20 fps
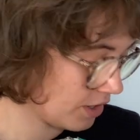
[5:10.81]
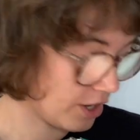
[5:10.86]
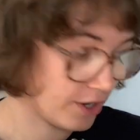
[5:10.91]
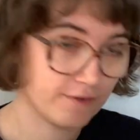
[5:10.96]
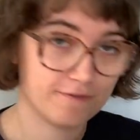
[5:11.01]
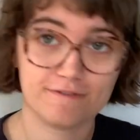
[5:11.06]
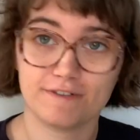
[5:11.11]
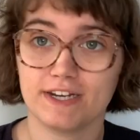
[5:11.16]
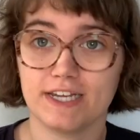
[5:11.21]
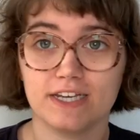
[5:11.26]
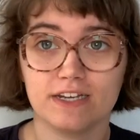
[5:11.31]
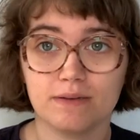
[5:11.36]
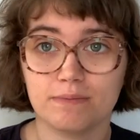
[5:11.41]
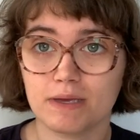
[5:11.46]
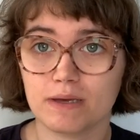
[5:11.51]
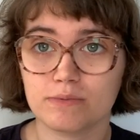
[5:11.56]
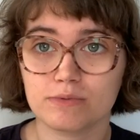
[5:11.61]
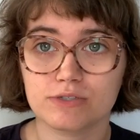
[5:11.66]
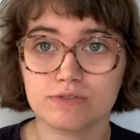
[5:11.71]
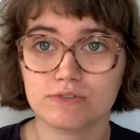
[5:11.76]
hopefully going to
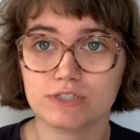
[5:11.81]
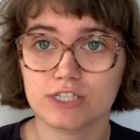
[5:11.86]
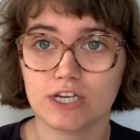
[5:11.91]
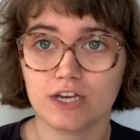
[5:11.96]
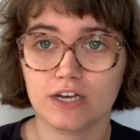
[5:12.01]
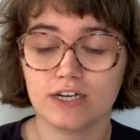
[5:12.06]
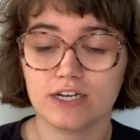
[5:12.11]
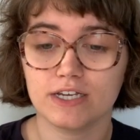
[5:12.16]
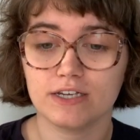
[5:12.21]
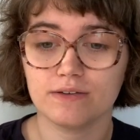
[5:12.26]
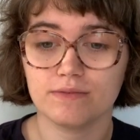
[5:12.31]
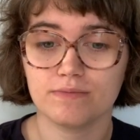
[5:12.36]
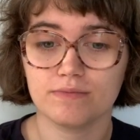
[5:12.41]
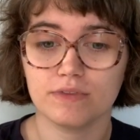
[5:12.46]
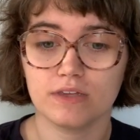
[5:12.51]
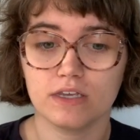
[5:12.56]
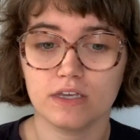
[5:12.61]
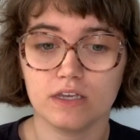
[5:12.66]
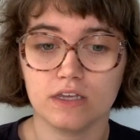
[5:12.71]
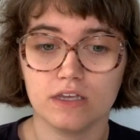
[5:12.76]
be able to return it
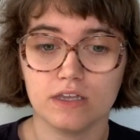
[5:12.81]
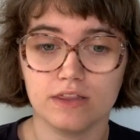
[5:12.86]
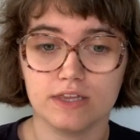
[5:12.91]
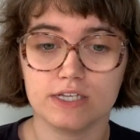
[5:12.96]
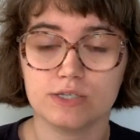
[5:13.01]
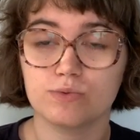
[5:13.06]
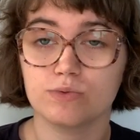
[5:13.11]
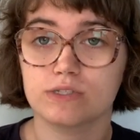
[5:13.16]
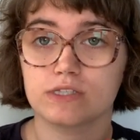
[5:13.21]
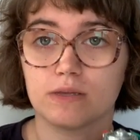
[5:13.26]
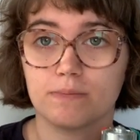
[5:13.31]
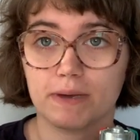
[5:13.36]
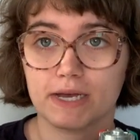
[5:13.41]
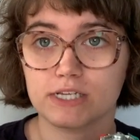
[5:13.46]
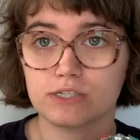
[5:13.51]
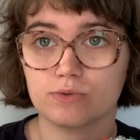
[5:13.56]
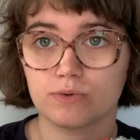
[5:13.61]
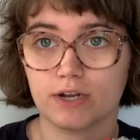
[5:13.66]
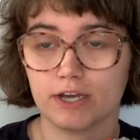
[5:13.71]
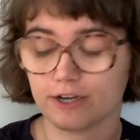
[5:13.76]
this was the
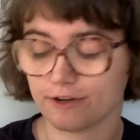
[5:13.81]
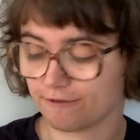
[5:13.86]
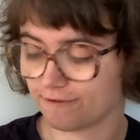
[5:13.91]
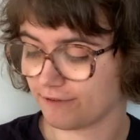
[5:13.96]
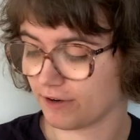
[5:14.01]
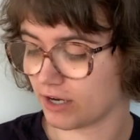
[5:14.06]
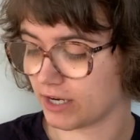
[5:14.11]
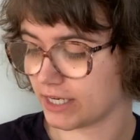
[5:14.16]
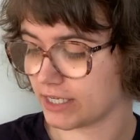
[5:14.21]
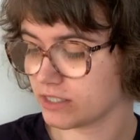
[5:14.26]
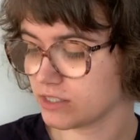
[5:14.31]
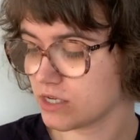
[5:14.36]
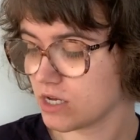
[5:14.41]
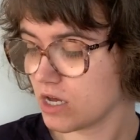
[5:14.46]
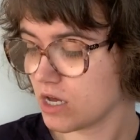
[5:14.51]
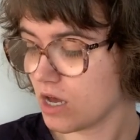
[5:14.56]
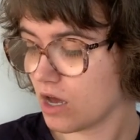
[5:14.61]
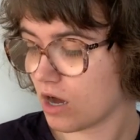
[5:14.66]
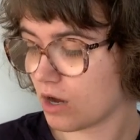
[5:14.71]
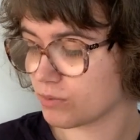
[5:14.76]
best one I could find.
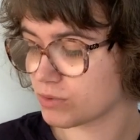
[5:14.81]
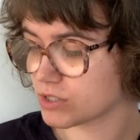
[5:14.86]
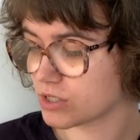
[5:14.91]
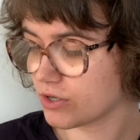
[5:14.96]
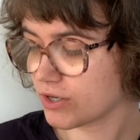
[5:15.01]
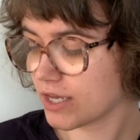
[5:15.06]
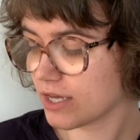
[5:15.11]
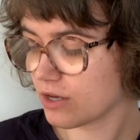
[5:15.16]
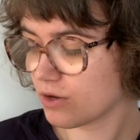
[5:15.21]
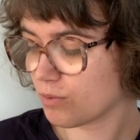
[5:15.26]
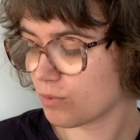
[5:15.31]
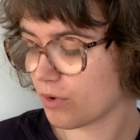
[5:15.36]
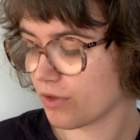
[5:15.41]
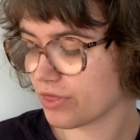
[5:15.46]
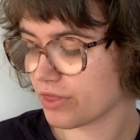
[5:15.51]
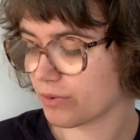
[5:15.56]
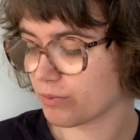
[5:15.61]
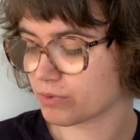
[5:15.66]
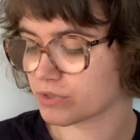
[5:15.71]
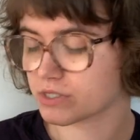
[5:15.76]
I was looking at
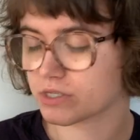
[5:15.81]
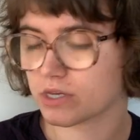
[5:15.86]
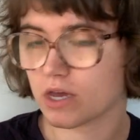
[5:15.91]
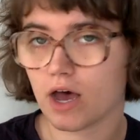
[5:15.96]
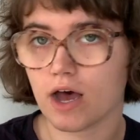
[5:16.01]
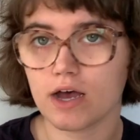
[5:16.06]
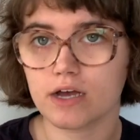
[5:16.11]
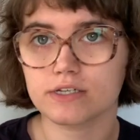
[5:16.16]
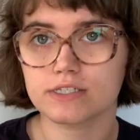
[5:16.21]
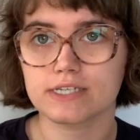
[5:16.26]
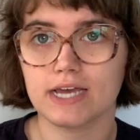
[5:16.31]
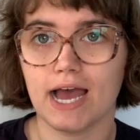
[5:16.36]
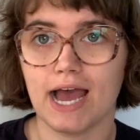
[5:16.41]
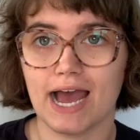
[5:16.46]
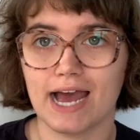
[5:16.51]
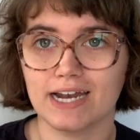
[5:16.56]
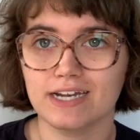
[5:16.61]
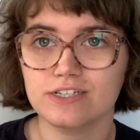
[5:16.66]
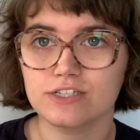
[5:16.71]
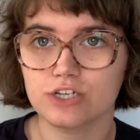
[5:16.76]
one that was cut
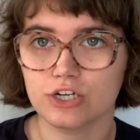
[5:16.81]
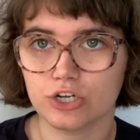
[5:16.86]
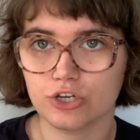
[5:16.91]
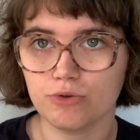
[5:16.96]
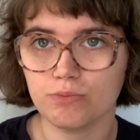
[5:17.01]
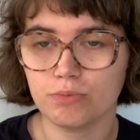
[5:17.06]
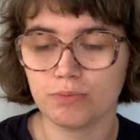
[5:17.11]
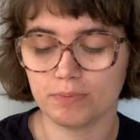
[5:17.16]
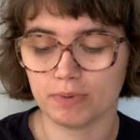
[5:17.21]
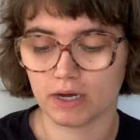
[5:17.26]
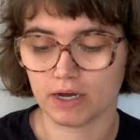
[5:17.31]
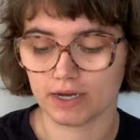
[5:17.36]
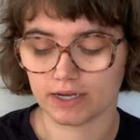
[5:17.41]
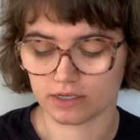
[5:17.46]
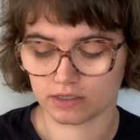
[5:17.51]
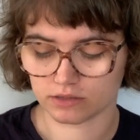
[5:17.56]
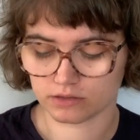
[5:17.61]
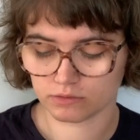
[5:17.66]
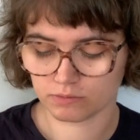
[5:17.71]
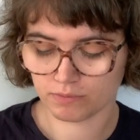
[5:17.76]
and loop
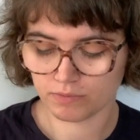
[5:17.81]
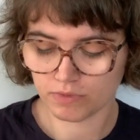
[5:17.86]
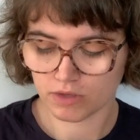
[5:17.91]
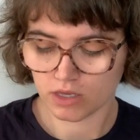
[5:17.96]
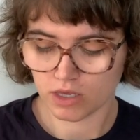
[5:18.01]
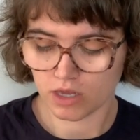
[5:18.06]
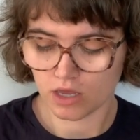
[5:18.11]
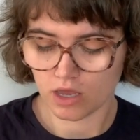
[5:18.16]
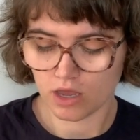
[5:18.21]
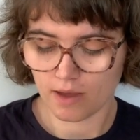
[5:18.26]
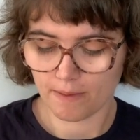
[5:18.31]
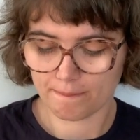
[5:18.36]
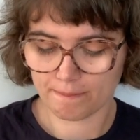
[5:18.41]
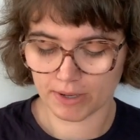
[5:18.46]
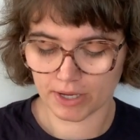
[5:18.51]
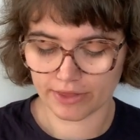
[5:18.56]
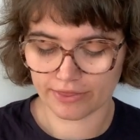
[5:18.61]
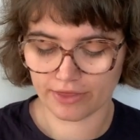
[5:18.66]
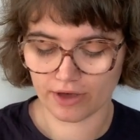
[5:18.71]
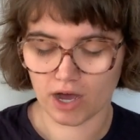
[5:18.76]
pile,
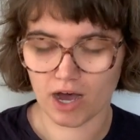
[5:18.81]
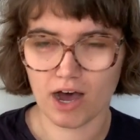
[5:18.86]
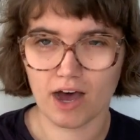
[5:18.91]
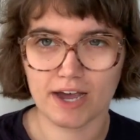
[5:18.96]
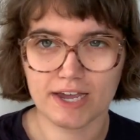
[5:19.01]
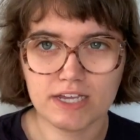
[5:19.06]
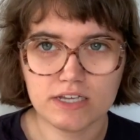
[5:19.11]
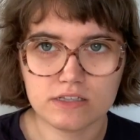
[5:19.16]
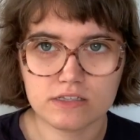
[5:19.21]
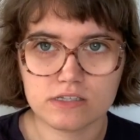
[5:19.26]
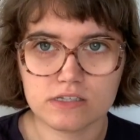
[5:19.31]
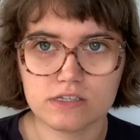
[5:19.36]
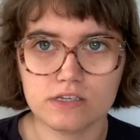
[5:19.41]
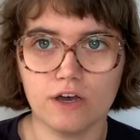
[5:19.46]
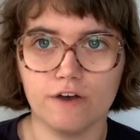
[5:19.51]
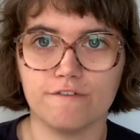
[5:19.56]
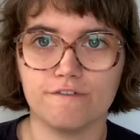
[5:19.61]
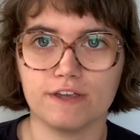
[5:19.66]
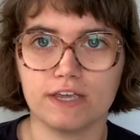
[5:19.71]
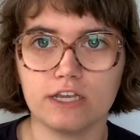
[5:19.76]
but the heights
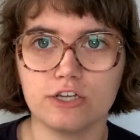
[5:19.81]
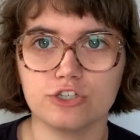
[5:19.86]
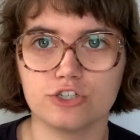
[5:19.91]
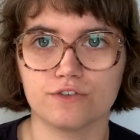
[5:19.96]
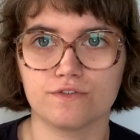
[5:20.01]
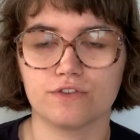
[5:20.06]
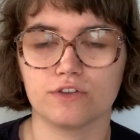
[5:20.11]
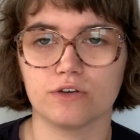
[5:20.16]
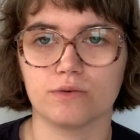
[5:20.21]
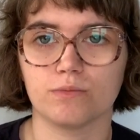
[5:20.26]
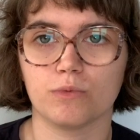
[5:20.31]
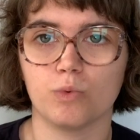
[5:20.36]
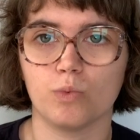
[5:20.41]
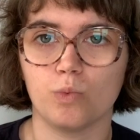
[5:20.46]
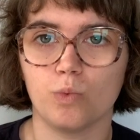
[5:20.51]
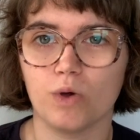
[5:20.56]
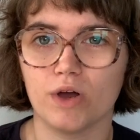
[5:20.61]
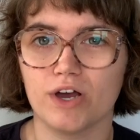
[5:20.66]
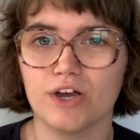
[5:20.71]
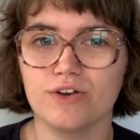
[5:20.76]
of each of them
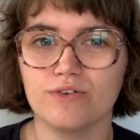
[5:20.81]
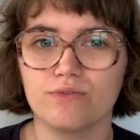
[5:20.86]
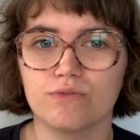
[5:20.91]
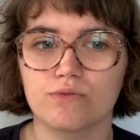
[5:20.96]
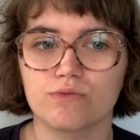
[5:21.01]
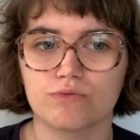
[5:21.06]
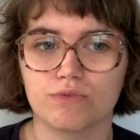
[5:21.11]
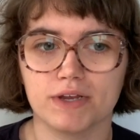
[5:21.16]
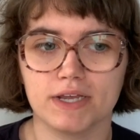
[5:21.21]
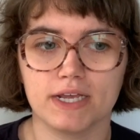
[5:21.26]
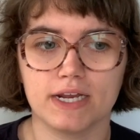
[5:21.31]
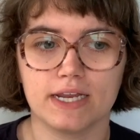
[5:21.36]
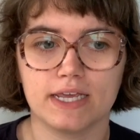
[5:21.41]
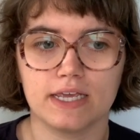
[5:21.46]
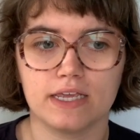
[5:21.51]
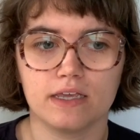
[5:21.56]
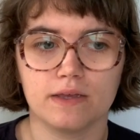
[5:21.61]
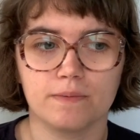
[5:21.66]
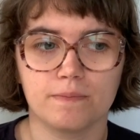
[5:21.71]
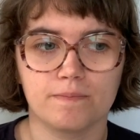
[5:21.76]
weren't
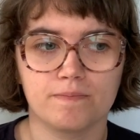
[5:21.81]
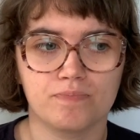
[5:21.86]
really